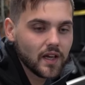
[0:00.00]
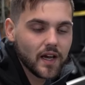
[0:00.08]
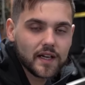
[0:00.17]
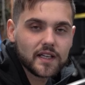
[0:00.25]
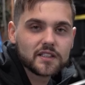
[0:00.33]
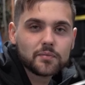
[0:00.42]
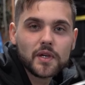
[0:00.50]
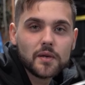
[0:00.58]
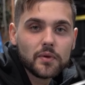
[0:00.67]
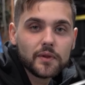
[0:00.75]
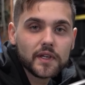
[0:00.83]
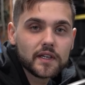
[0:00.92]
I guess
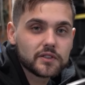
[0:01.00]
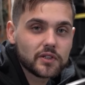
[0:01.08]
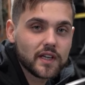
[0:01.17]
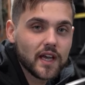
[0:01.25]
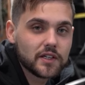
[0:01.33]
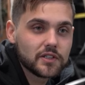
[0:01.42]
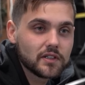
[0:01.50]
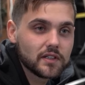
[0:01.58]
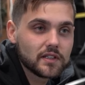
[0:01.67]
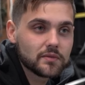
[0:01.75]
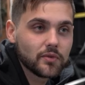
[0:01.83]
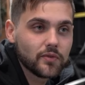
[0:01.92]
peeping things or catching
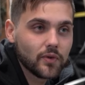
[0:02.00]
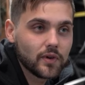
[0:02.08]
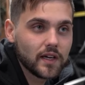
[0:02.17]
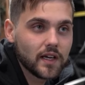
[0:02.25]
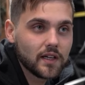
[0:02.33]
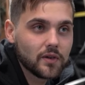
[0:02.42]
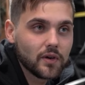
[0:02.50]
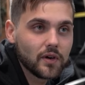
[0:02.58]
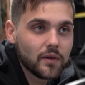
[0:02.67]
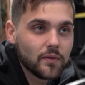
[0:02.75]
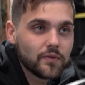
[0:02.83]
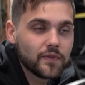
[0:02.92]
things beforehand
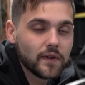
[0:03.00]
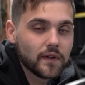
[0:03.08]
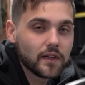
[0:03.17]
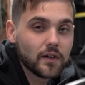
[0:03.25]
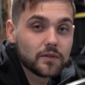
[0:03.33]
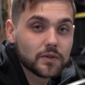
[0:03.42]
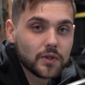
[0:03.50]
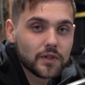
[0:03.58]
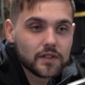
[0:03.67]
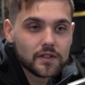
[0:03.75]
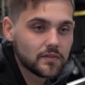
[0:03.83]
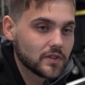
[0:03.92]
or feeling alerted.